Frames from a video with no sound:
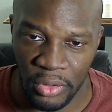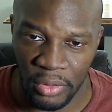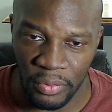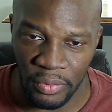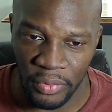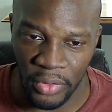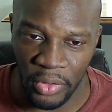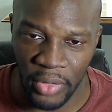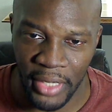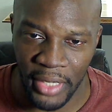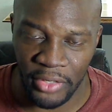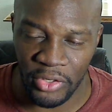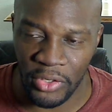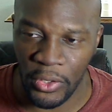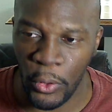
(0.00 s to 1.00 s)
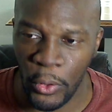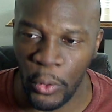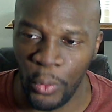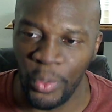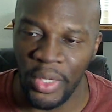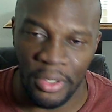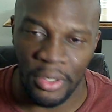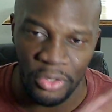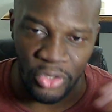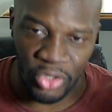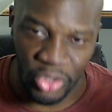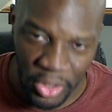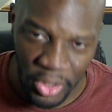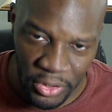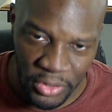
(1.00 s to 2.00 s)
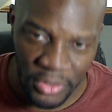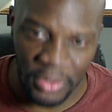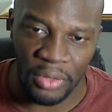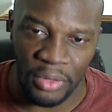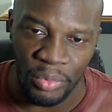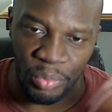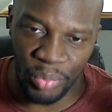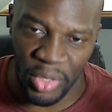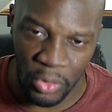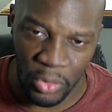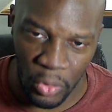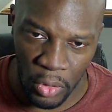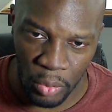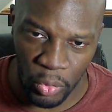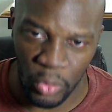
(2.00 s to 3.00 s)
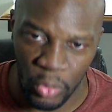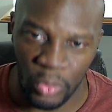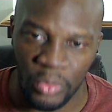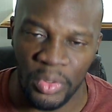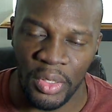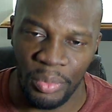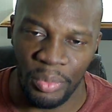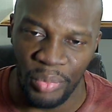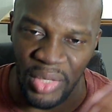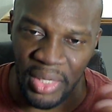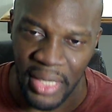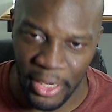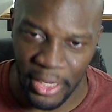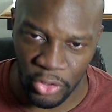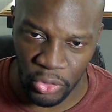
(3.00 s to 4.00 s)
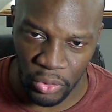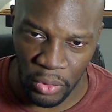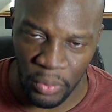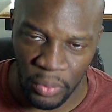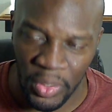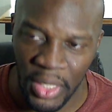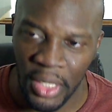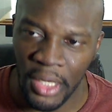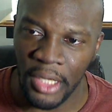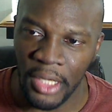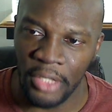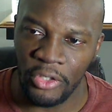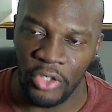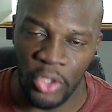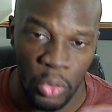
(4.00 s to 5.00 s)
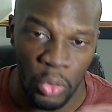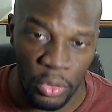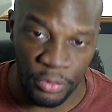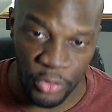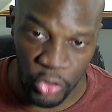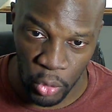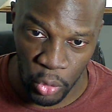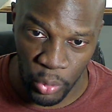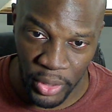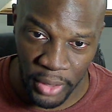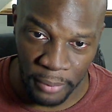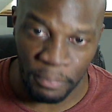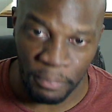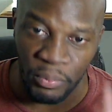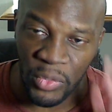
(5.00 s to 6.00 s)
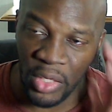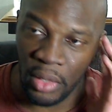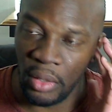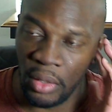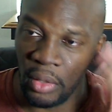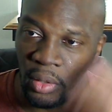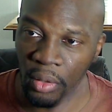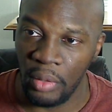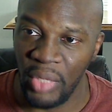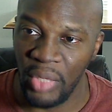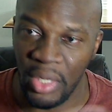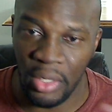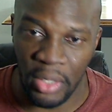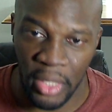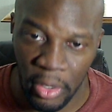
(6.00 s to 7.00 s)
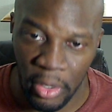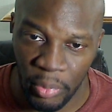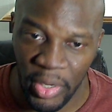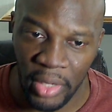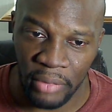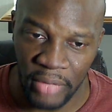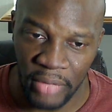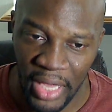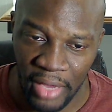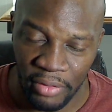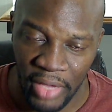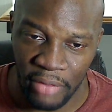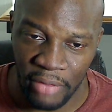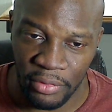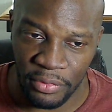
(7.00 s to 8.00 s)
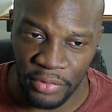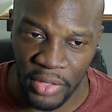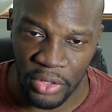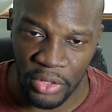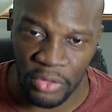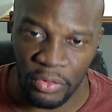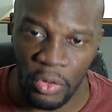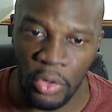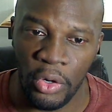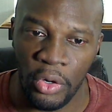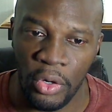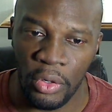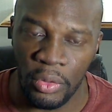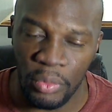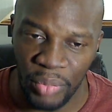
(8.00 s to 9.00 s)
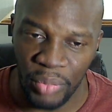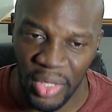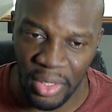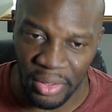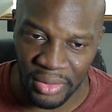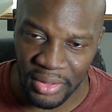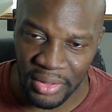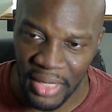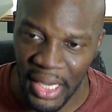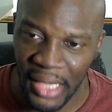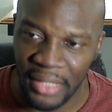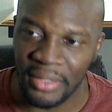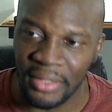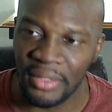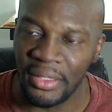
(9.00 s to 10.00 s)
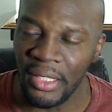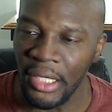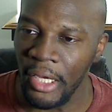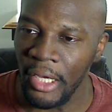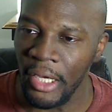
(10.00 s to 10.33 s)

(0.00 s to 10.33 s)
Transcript: her. All right, so just be normal, be natural. Don't overdo it. Be clear about ha having feelings for her, be concise,